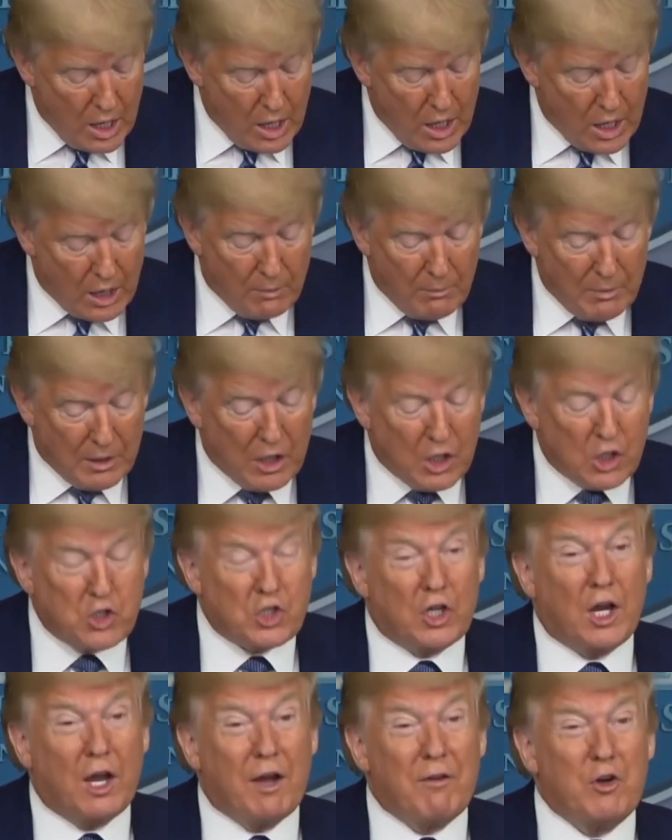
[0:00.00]
And I mean,
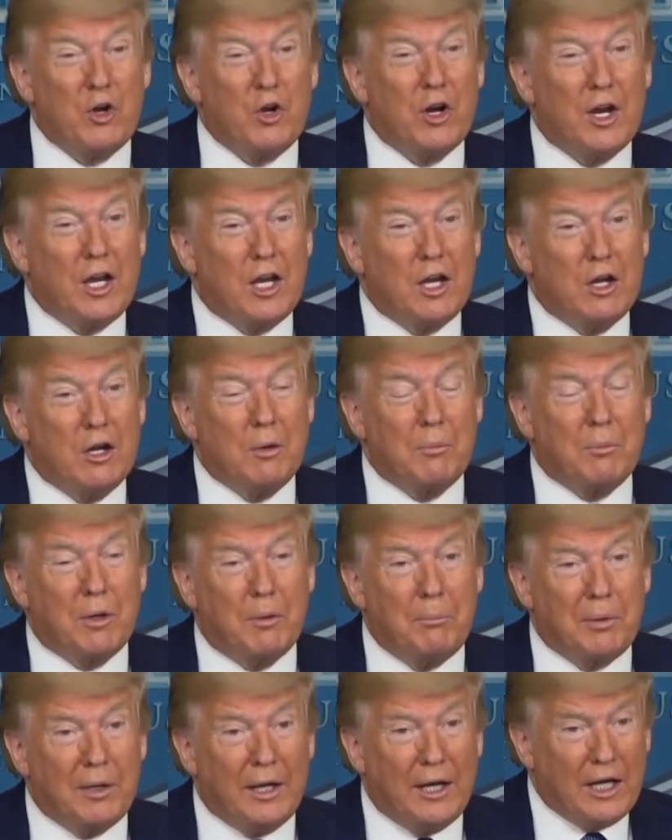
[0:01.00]
there's a governor. I hear him
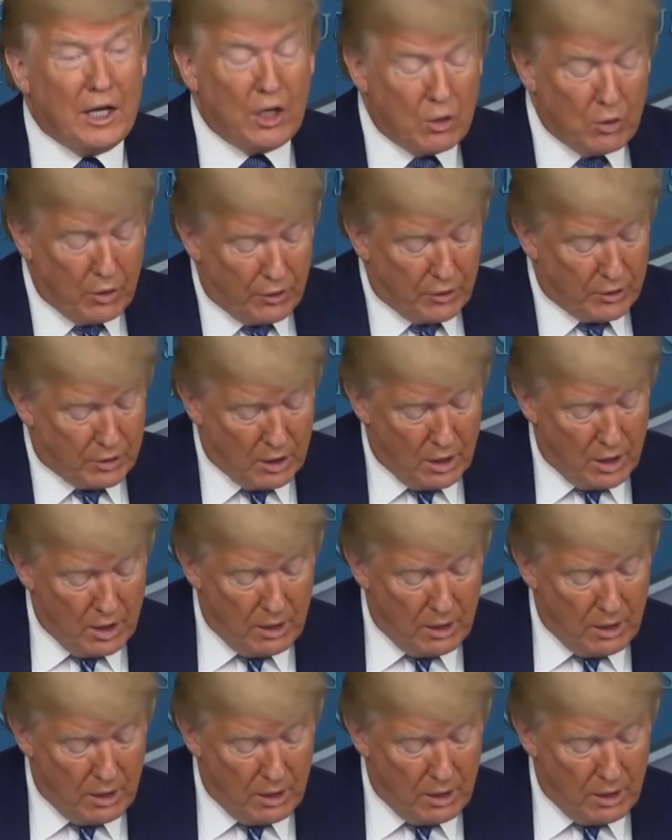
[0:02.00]
complaining all the